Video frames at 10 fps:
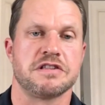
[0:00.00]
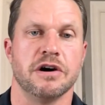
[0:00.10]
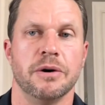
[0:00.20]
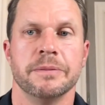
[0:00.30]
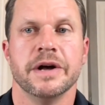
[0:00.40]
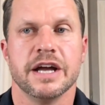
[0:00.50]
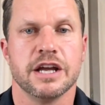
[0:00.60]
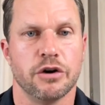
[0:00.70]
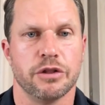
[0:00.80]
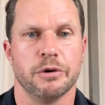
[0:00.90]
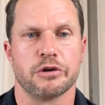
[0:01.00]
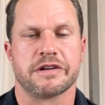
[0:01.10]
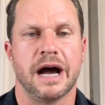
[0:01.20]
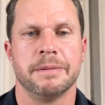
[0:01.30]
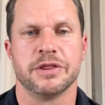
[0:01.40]
So, the most
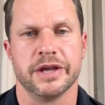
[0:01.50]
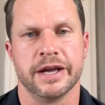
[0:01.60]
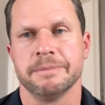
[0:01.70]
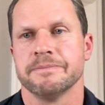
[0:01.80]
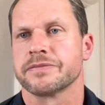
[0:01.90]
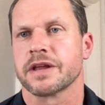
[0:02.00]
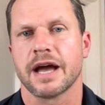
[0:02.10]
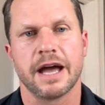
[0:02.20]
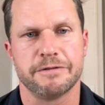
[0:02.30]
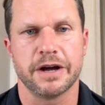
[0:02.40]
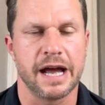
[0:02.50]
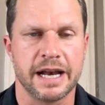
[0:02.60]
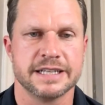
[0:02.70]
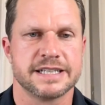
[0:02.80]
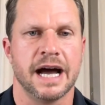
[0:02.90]
common thing, if at
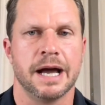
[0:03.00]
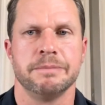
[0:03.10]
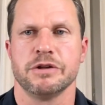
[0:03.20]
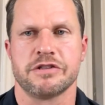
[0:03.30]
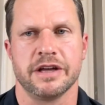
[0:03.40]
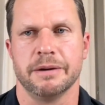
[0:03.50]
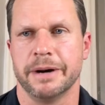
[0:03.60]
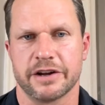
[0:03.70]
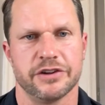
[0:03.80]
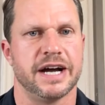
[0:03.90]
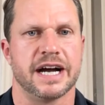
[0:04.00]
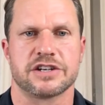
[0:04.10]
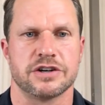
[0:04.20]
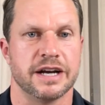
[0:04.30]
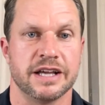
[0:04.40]
any time you see a medical
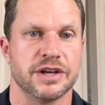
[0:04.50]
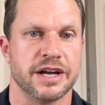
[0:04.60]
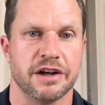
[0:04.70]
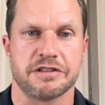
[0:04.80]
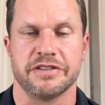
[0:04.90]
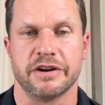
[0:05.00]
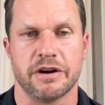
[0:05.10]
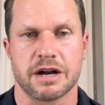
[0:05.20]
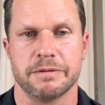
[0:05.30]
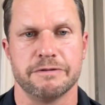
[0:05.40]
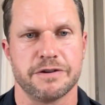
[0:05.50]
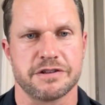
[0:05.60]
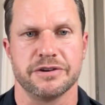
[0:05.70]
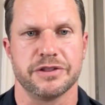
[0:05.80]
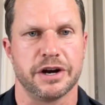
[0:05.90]
doctor or anything else and they recommend
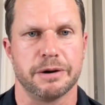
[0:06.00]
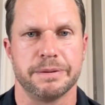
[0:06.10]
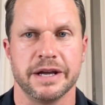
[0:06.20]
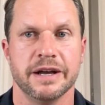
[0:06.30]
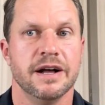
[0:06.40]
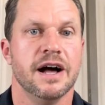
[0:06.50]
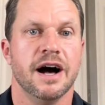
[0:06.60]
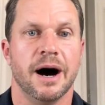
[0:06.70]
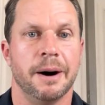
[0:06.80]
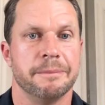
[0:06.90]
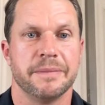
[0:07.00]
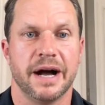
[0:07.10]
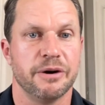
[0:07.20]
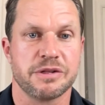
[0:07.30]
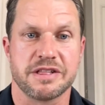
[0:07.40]
physical therapy, I
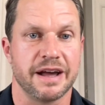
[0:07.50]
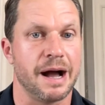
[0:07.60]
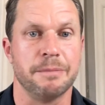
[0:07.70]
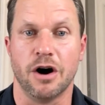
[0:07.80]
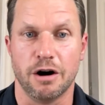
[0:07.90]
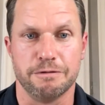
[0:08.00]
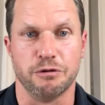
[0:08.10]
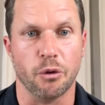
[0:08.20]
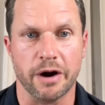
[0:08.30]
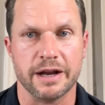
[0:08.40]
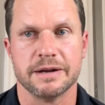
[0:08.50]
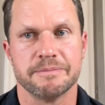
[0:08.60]
always say I'm all for it.